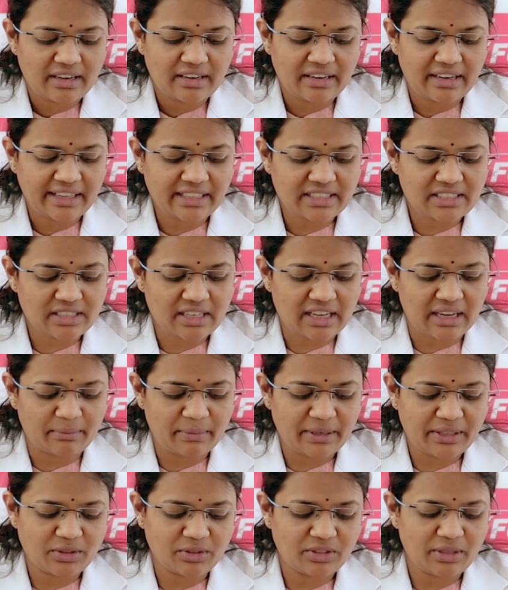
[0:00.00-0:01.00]
Next
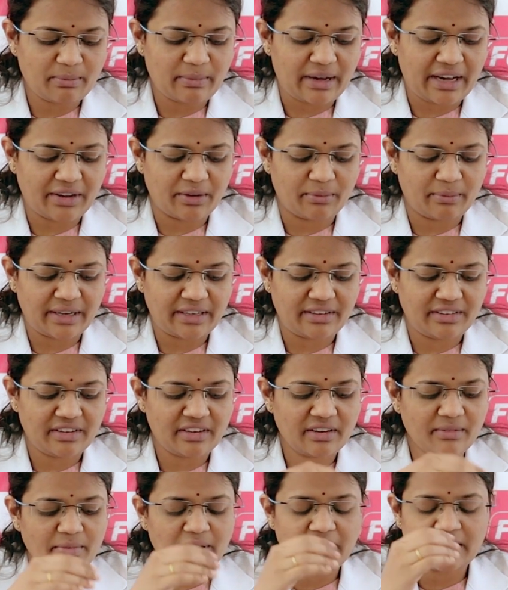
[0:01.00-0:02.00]
coming to the
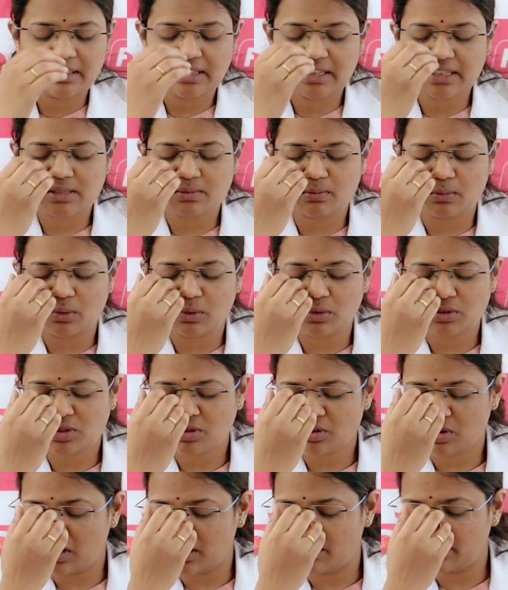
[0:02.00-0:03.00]
myometrium, in this
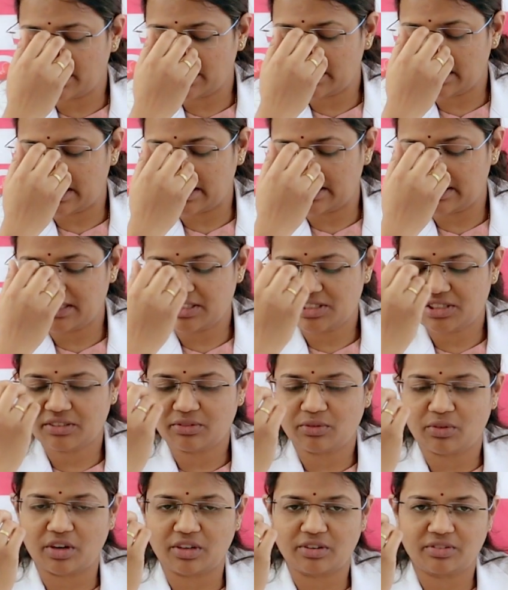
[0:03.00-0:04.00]
most common
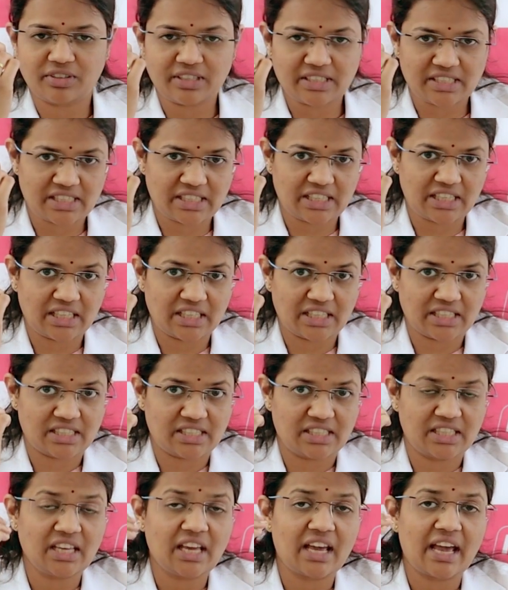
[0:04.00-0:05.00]
condition what we see
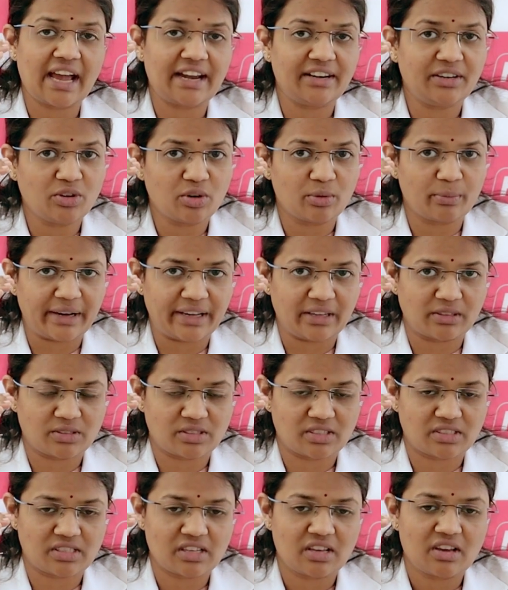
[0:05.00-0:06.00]
is the
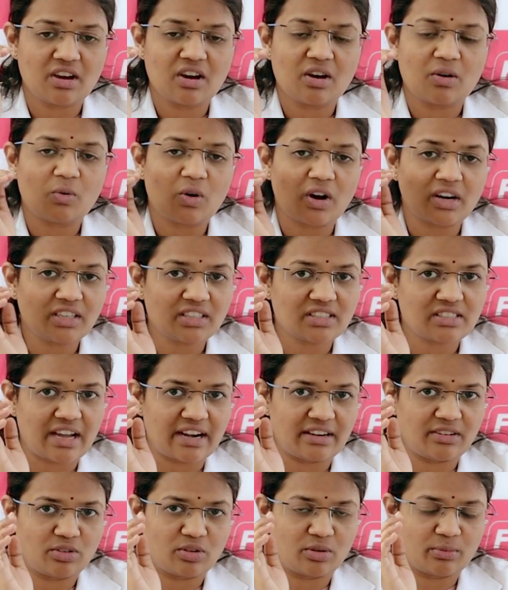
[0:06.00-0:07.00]
adenomyosis. What is
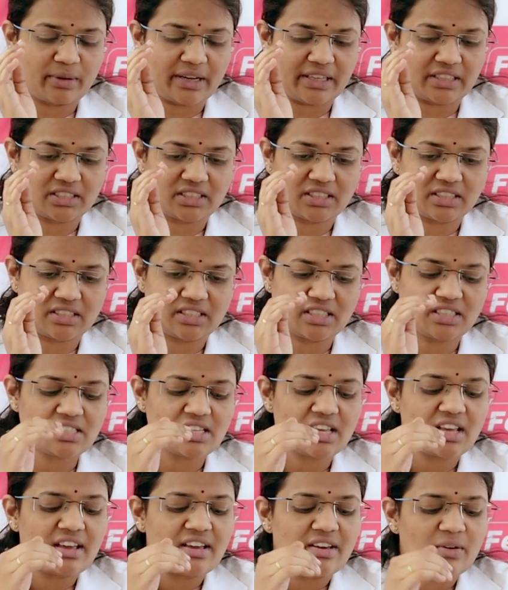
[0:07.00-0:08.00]

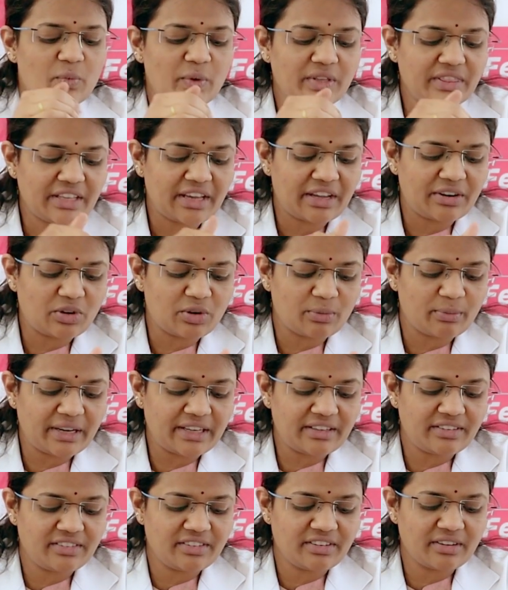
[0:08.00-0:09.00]
adenomyosis when the
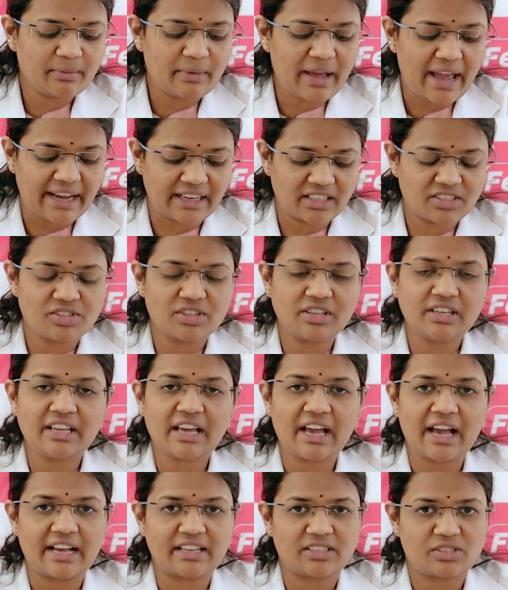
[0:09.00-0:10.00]
endometrium
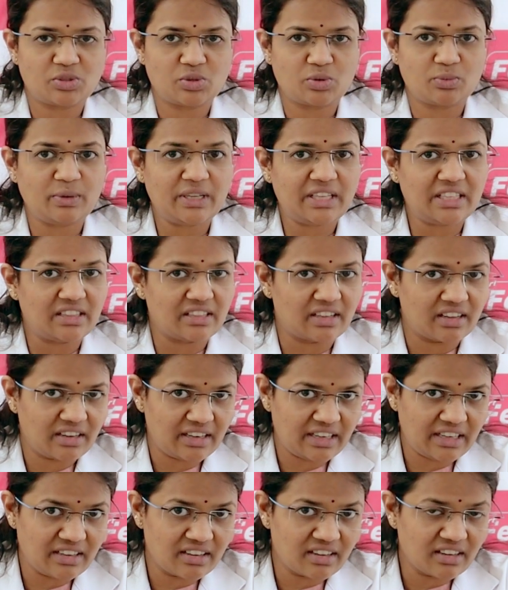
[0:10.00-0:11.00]
actually has to be in
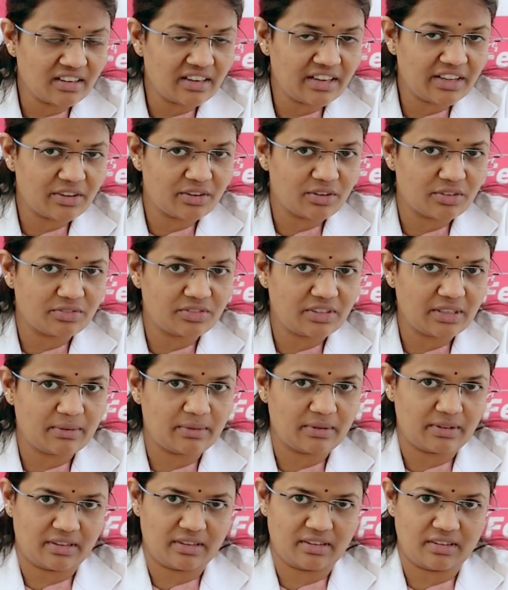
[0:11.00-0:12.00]
the inner layer of the
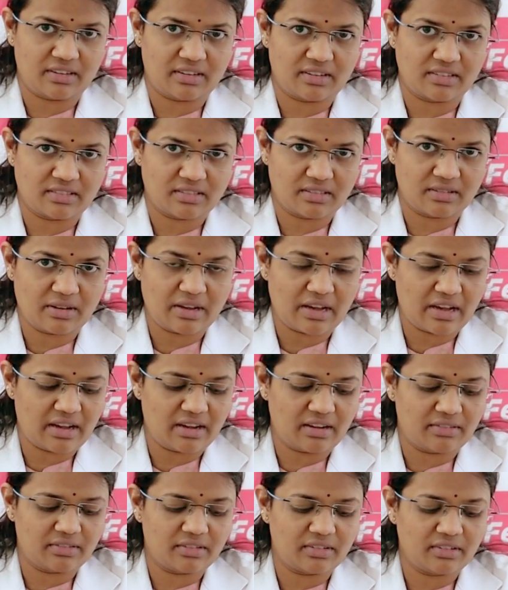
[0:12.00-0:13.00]
uh,
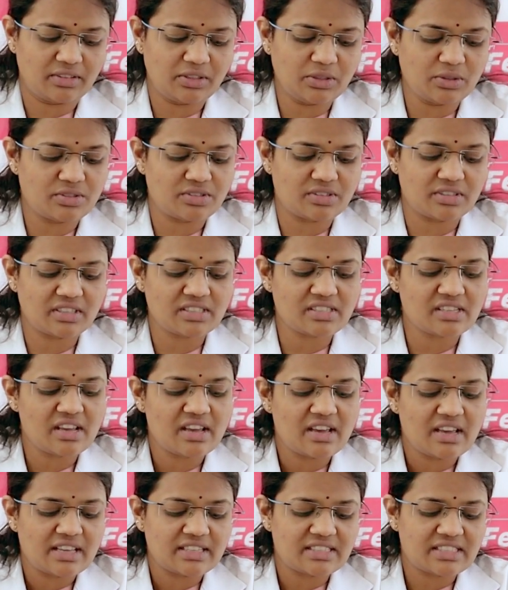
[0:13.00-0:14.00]
uh, uterus
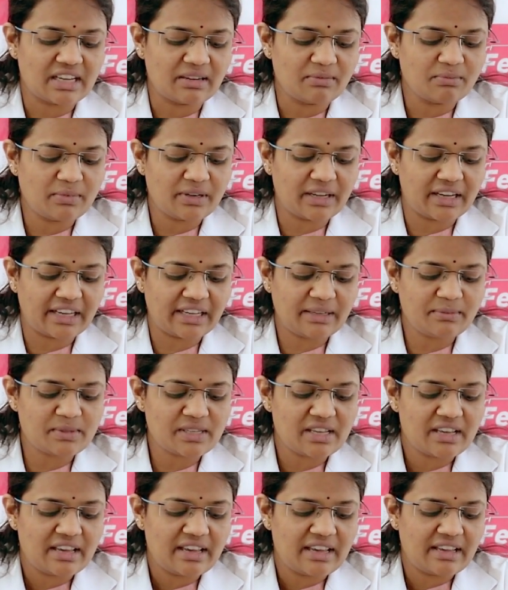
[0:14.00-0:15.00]

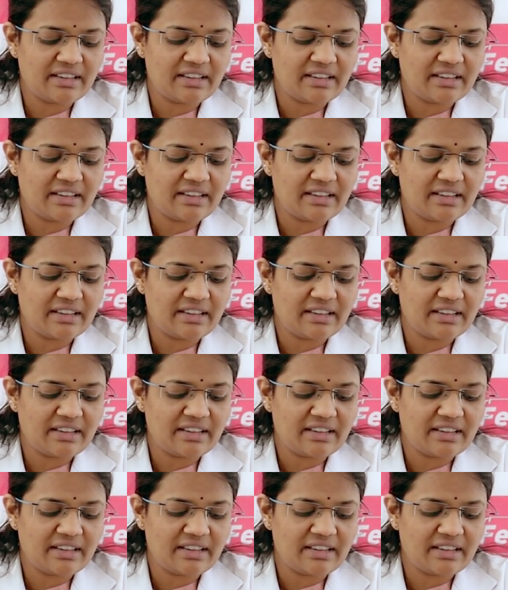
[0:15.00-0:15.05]
sometimes